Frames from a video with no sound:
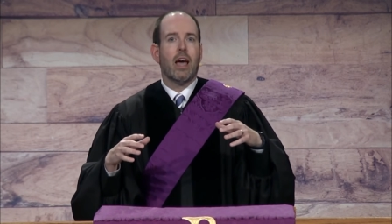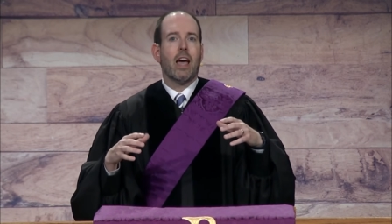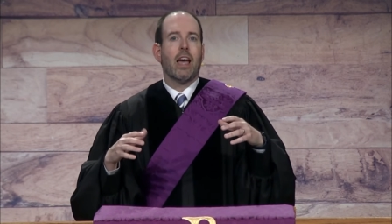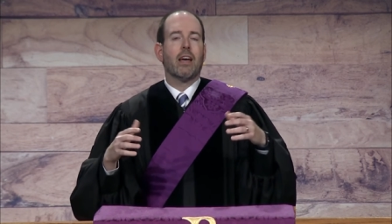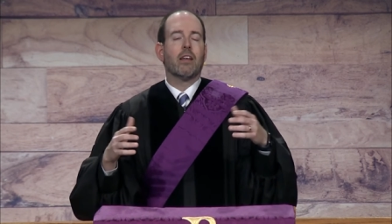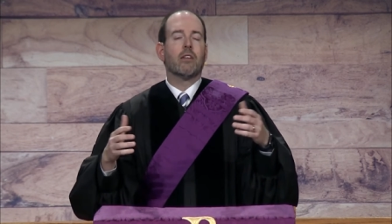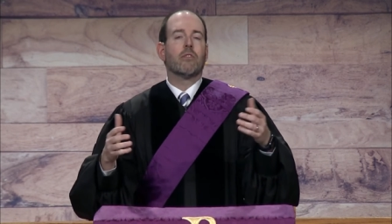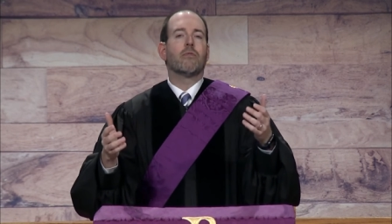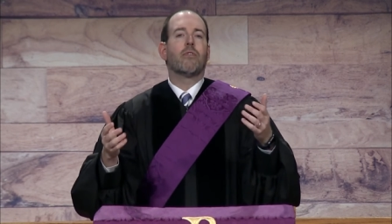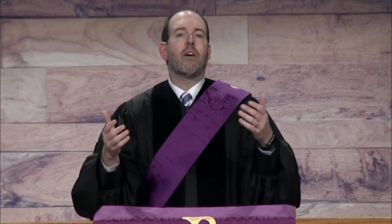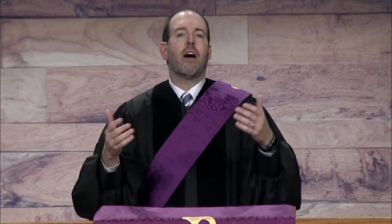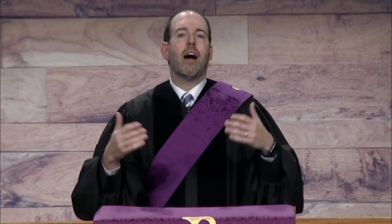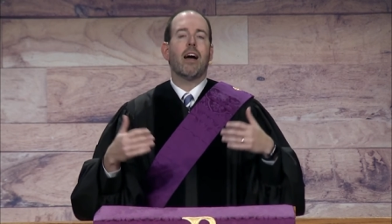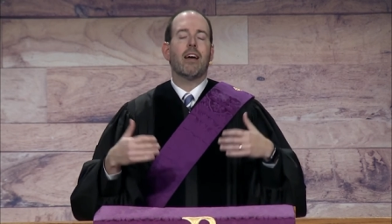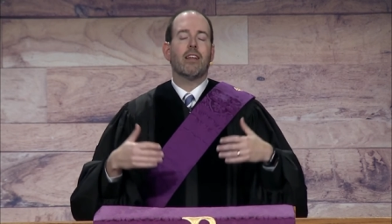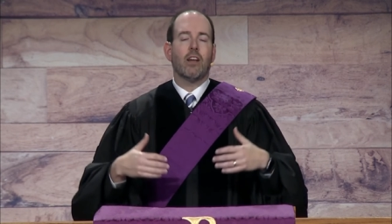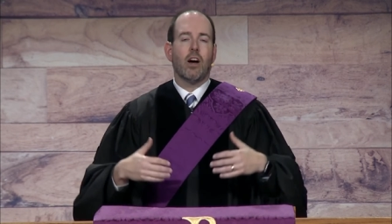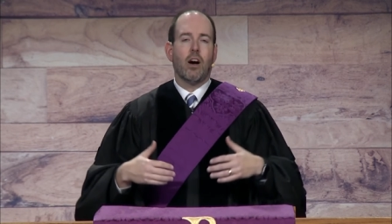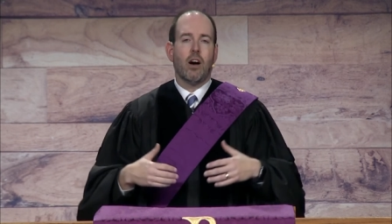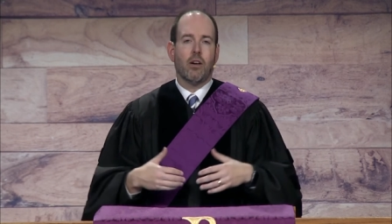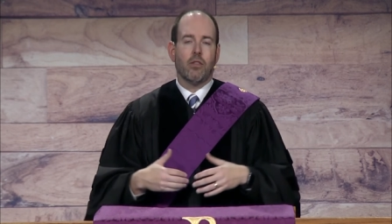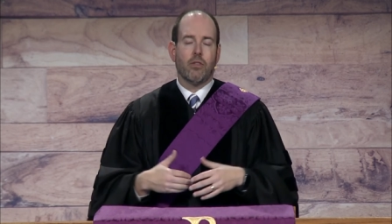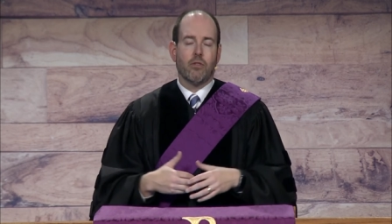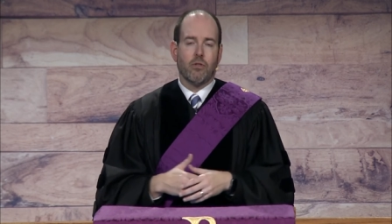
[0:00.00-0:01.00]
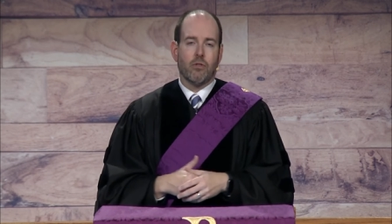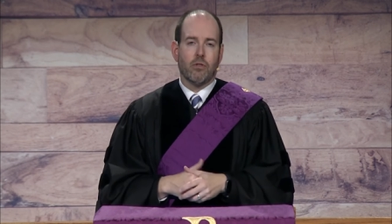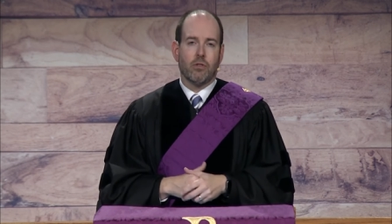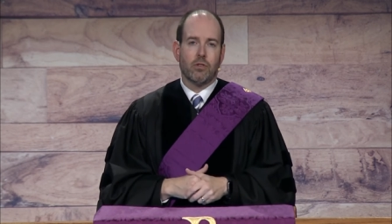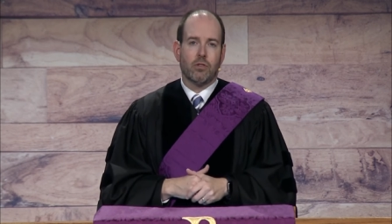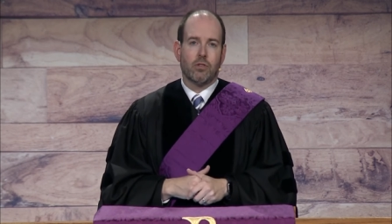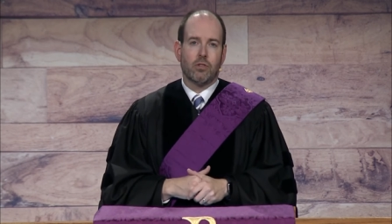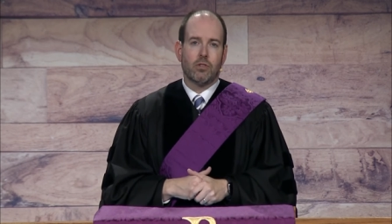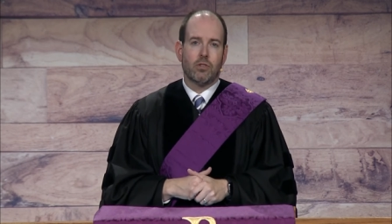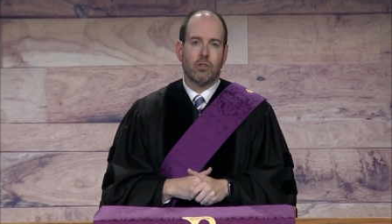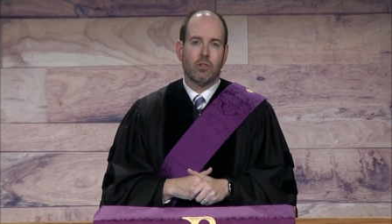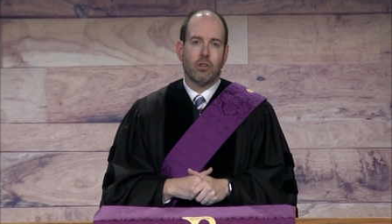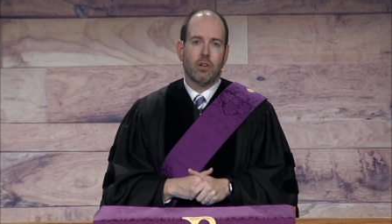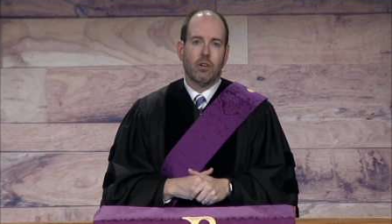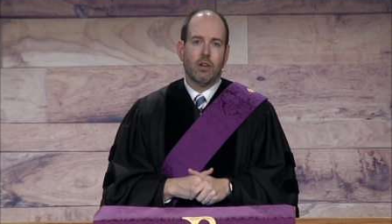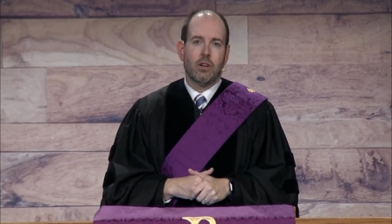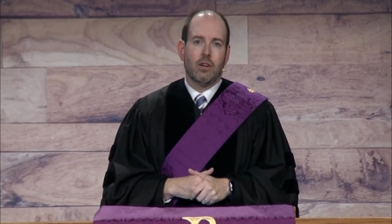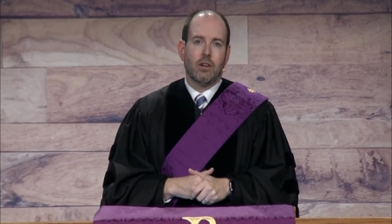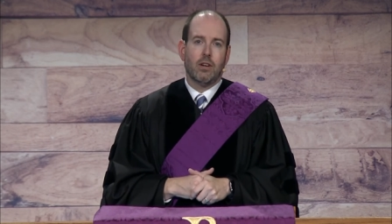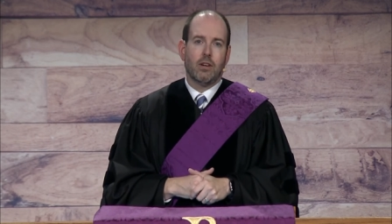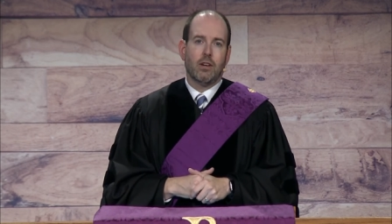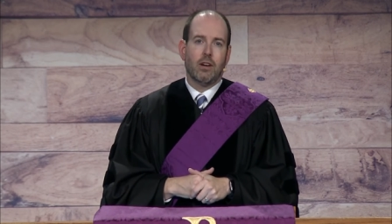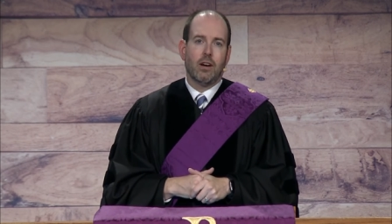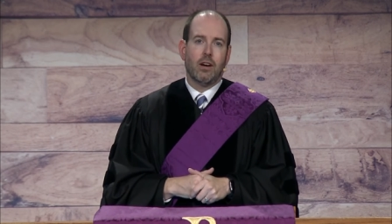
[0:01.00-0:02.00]
invite others
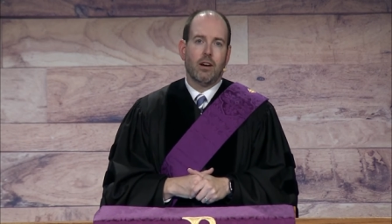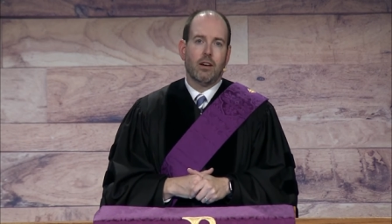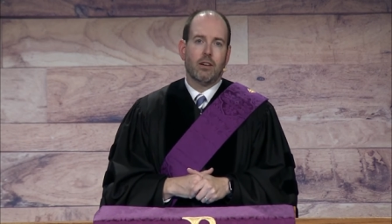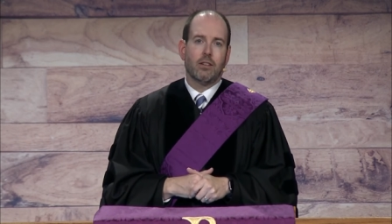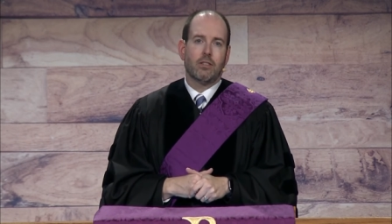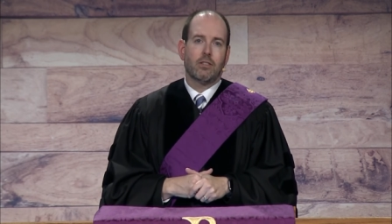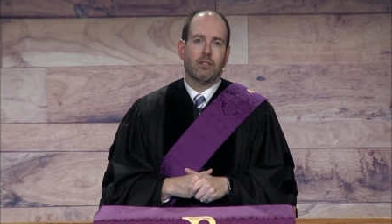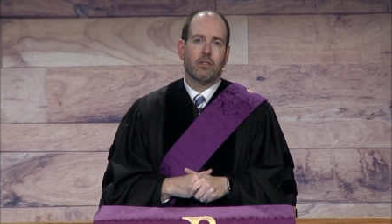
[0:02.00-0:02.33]
uh,